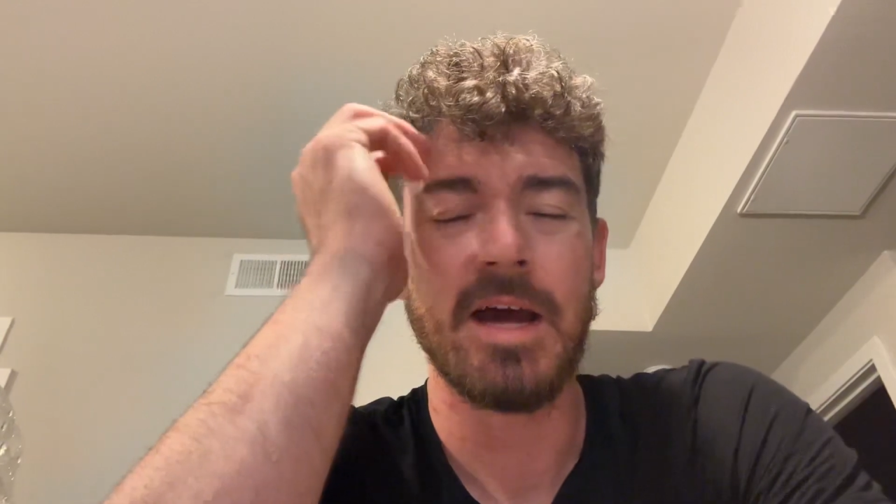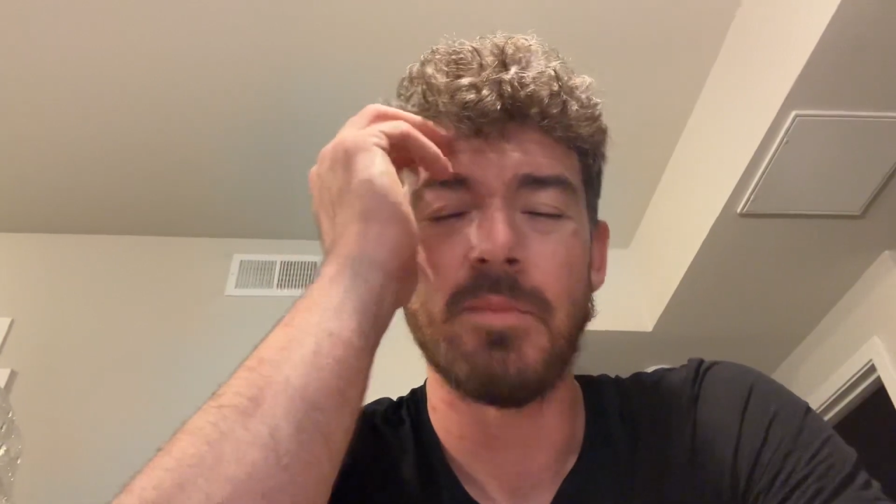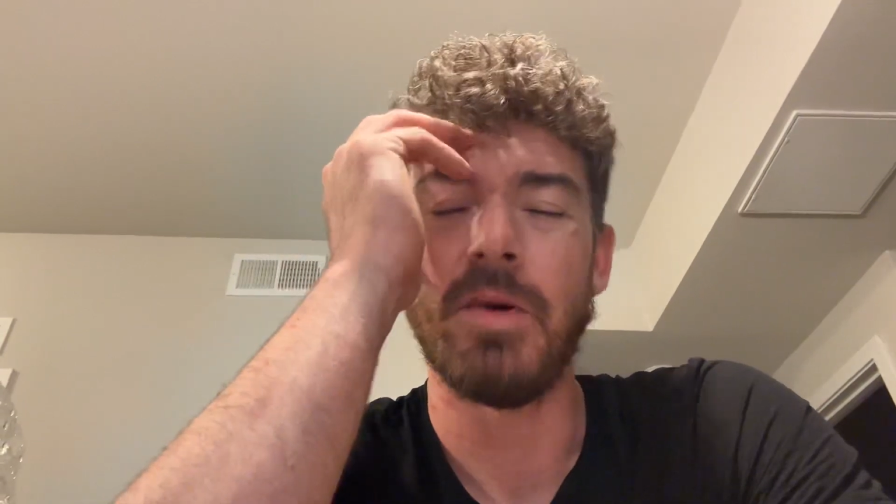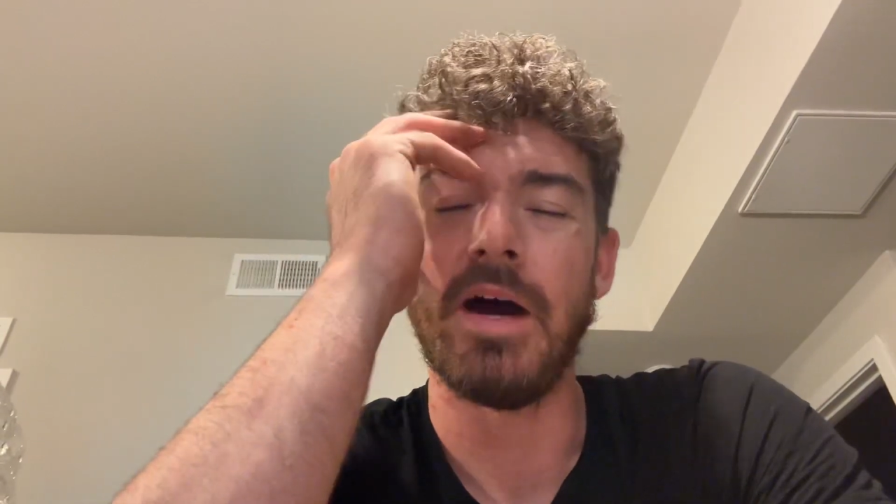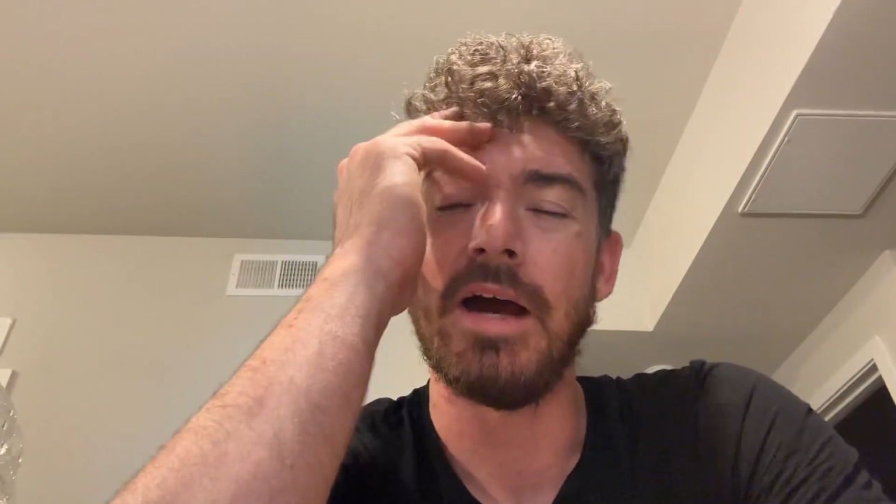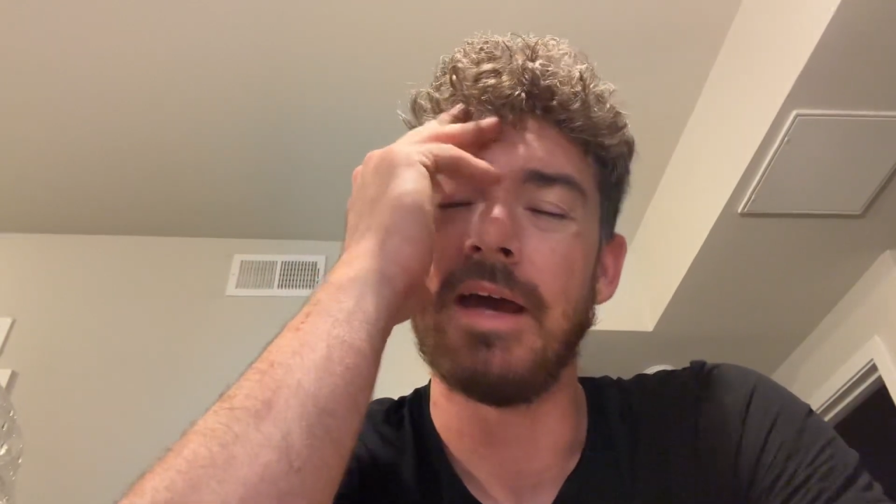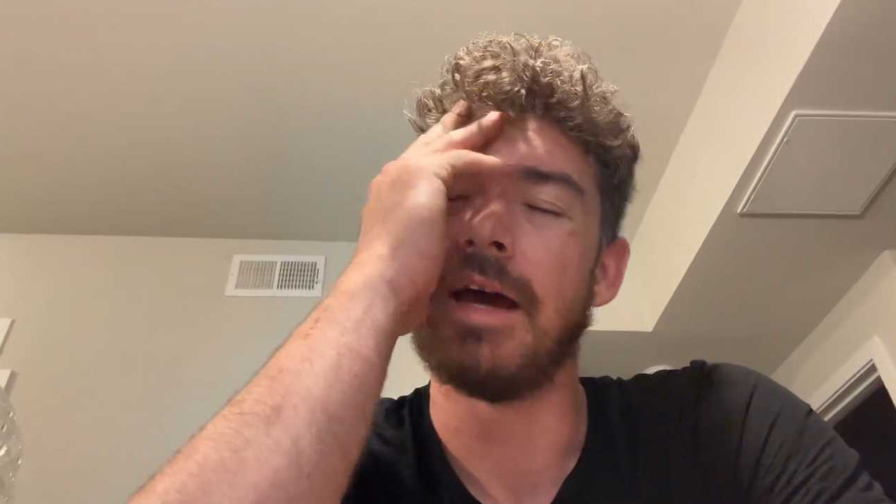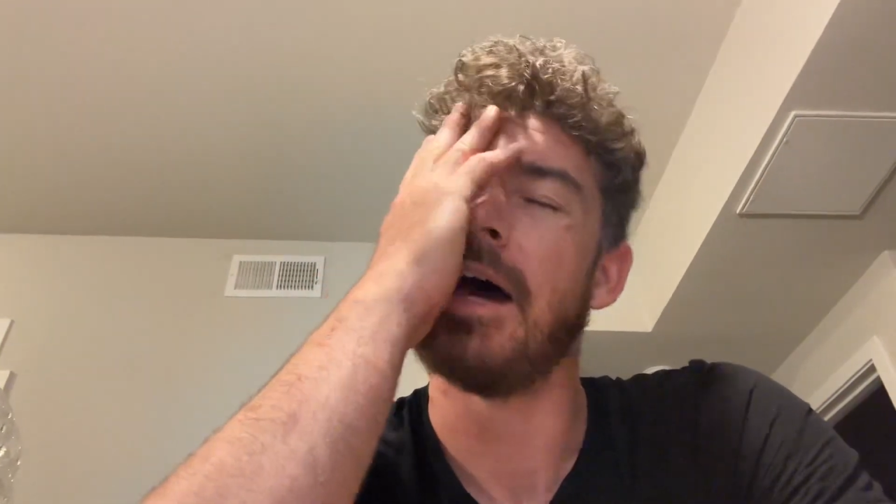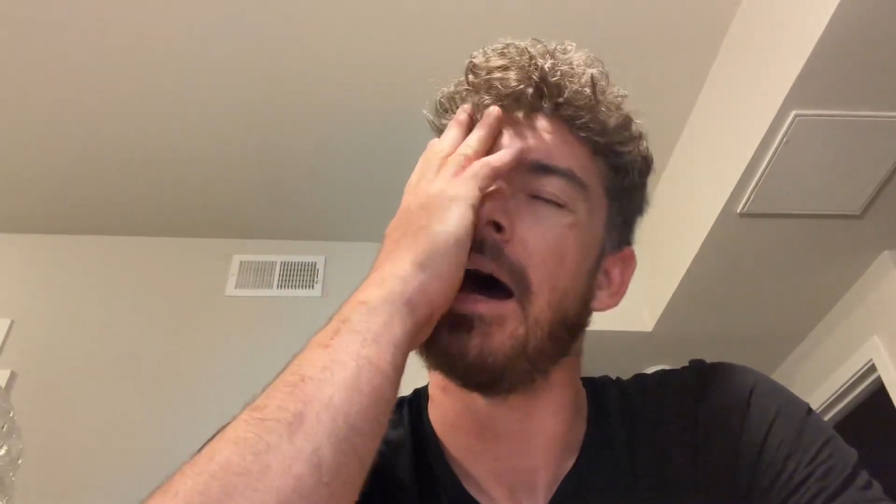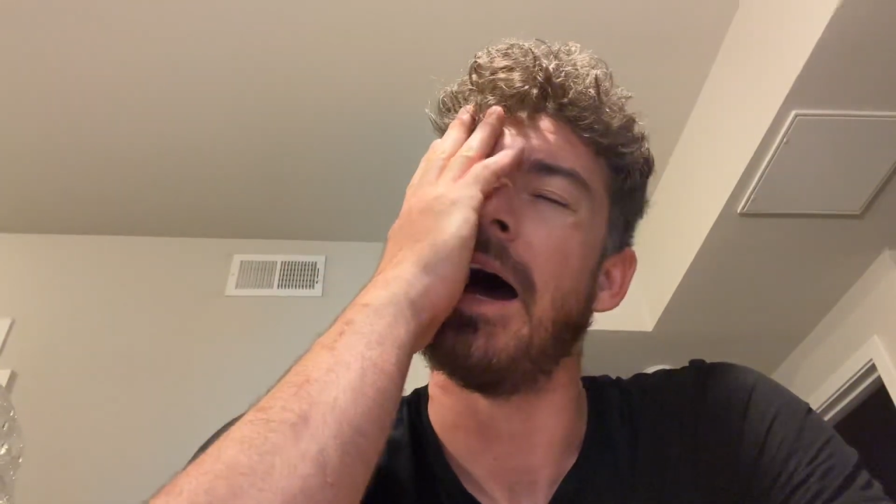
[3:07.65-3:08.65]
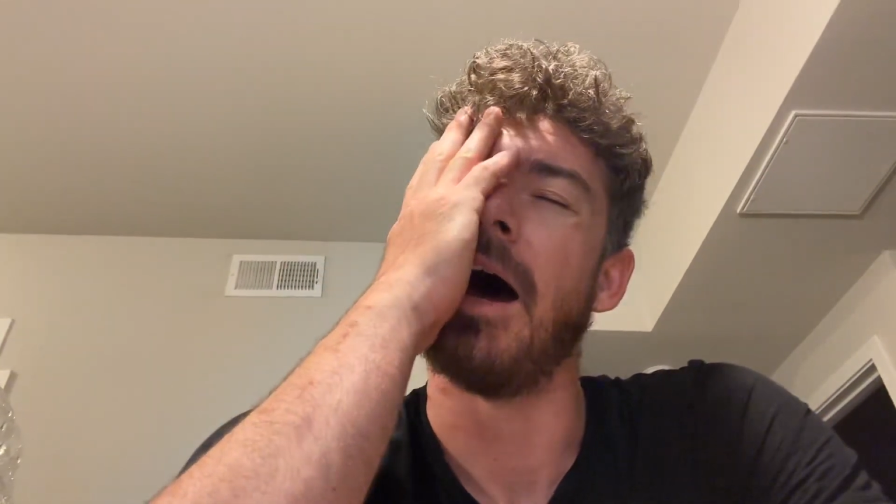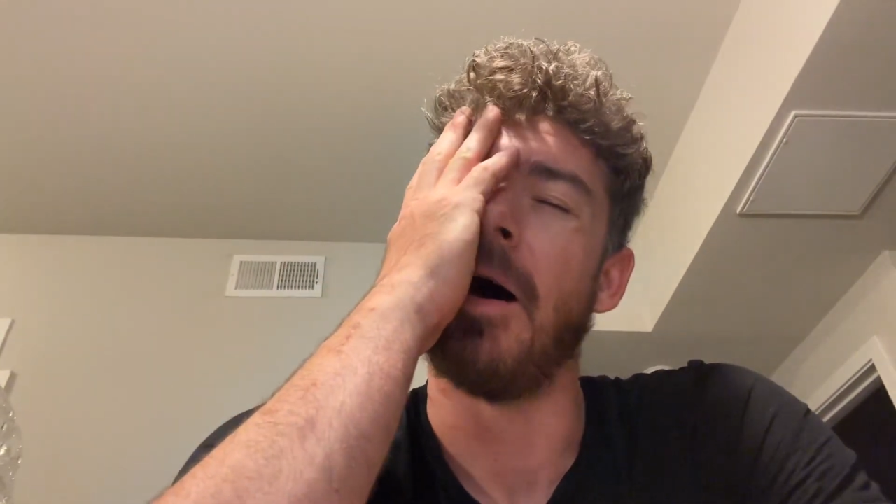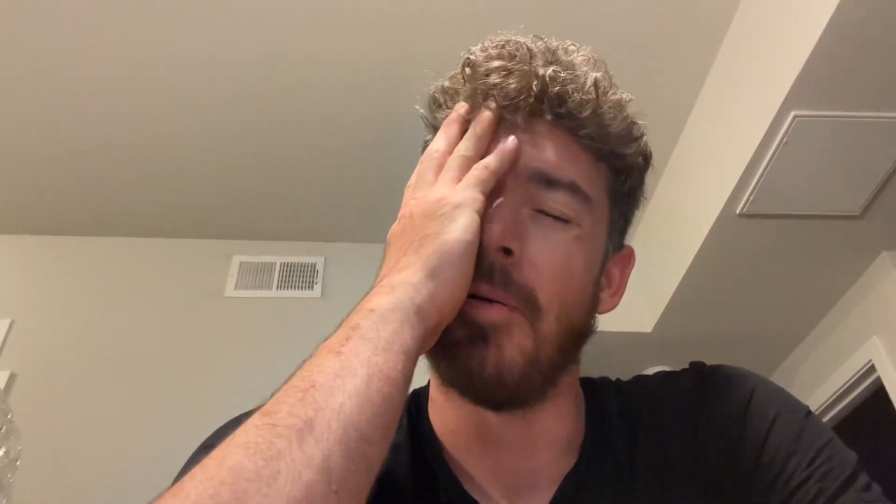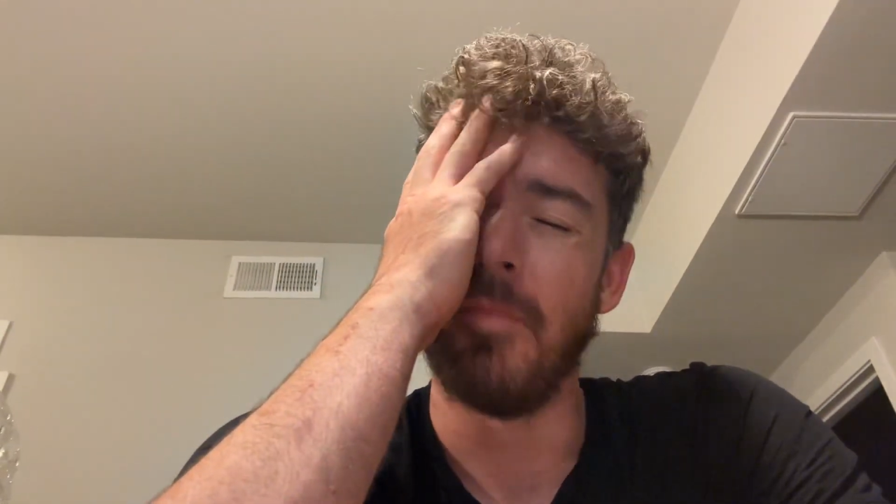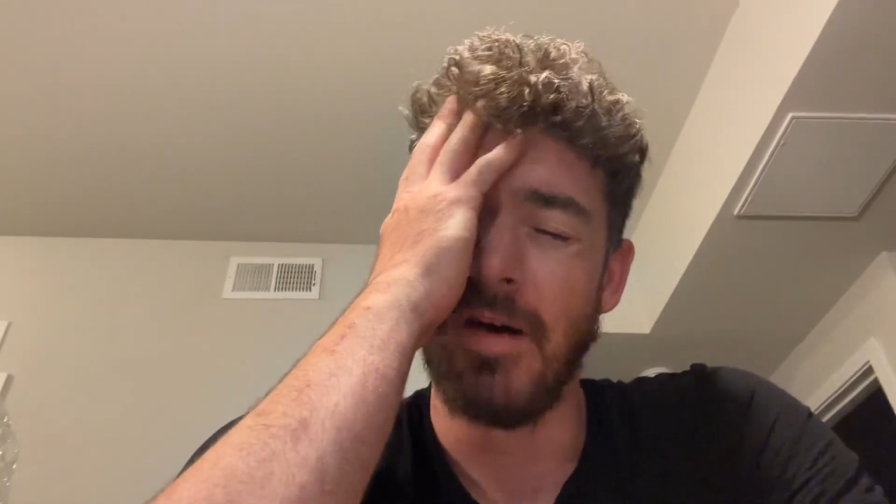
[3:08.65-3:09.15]
But
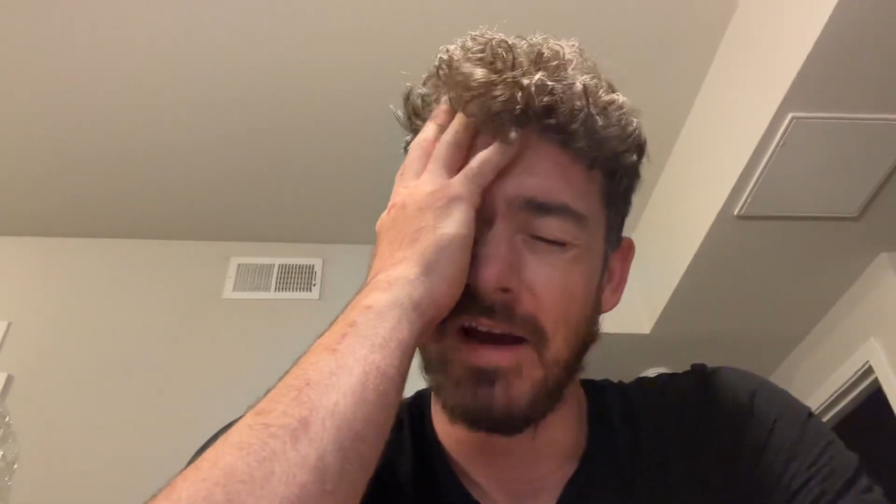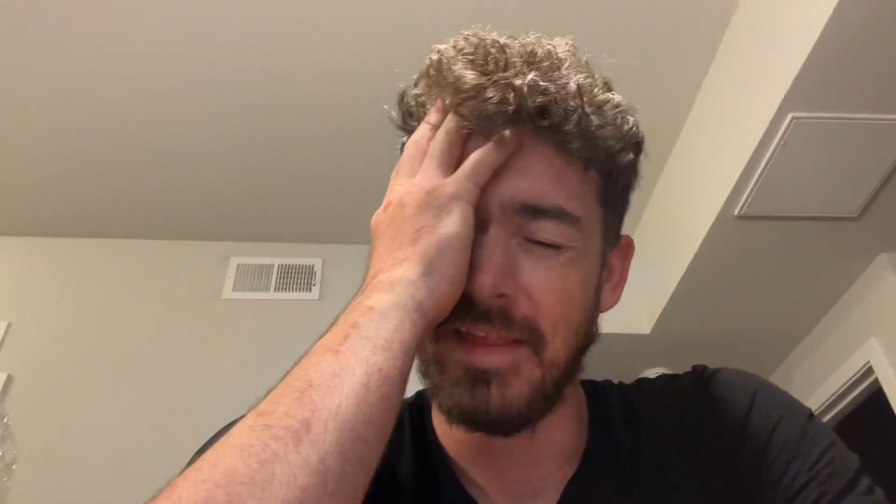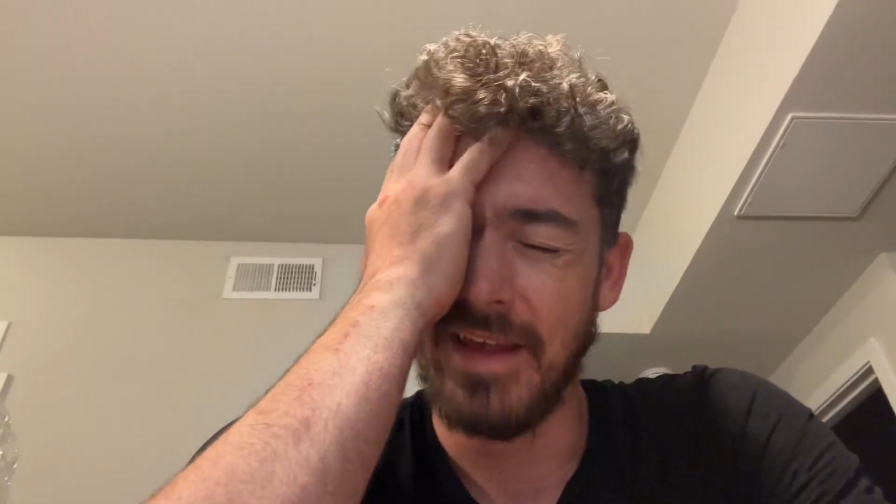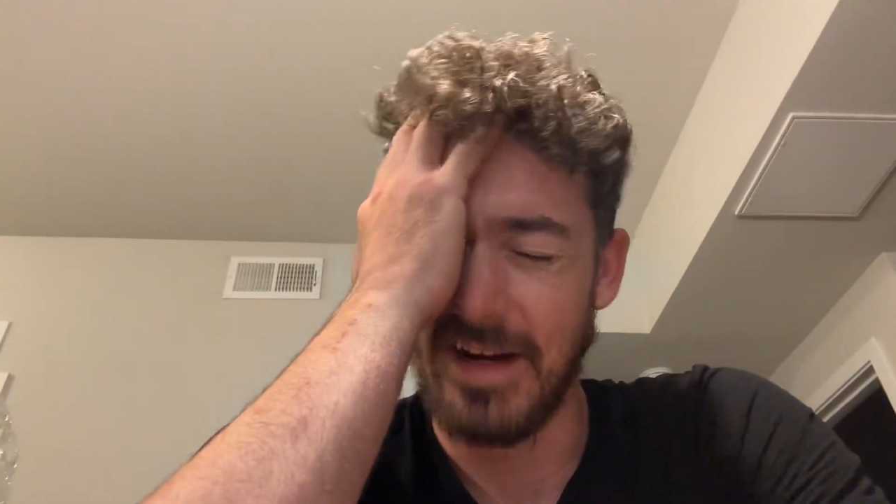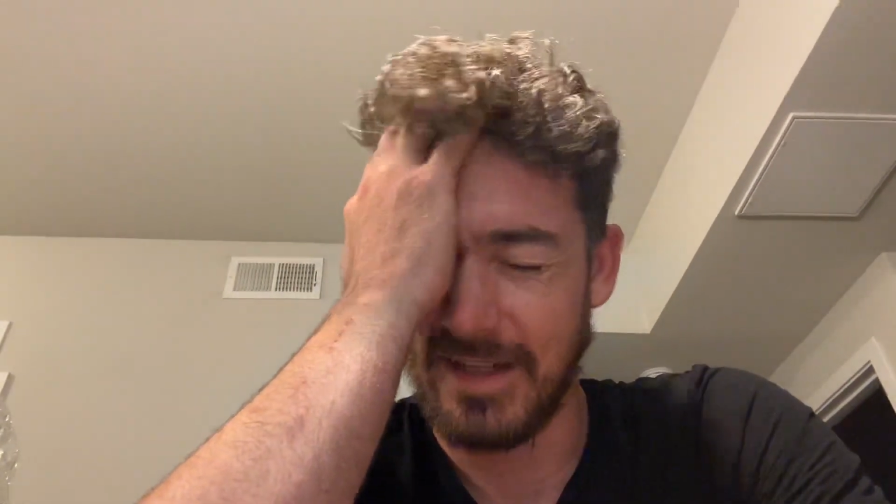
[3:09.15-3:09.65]
then